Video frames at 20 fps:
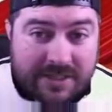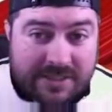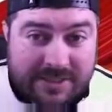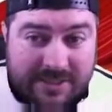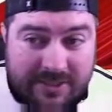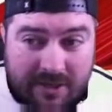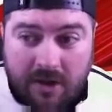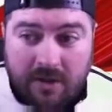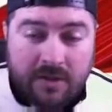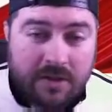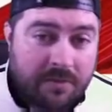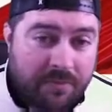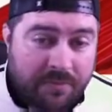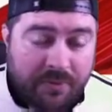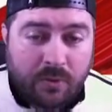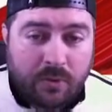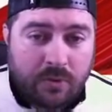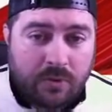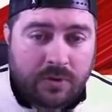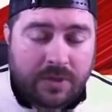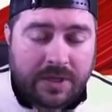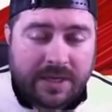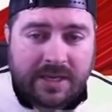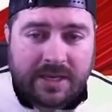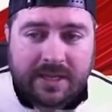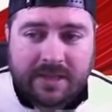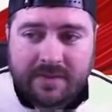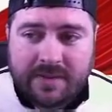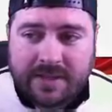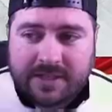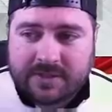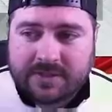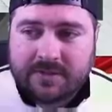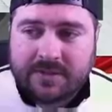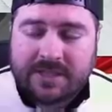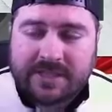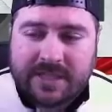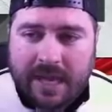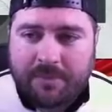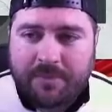solid pull. Again,
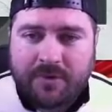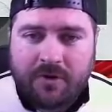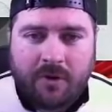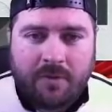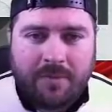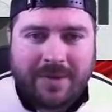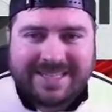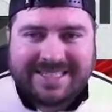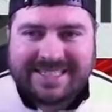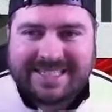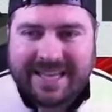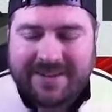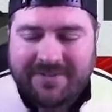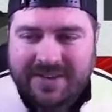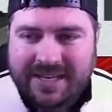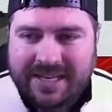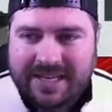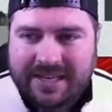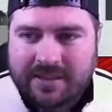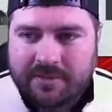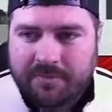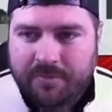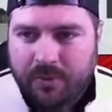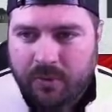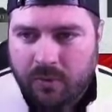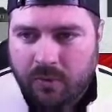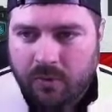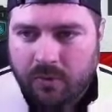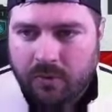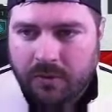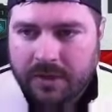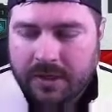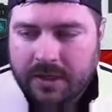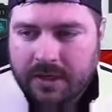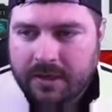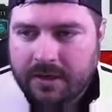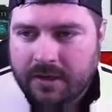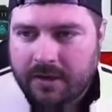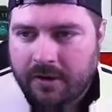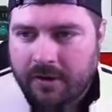this happened on my 70th pull.
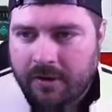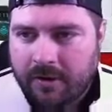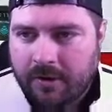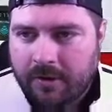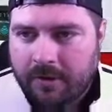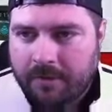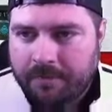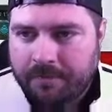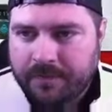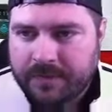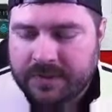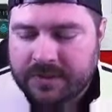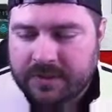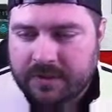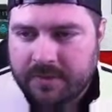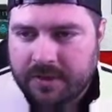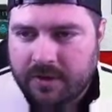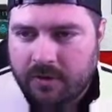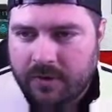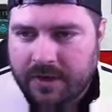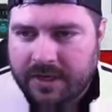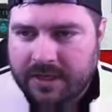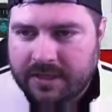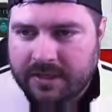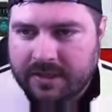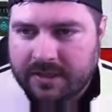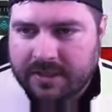So let me go ahead and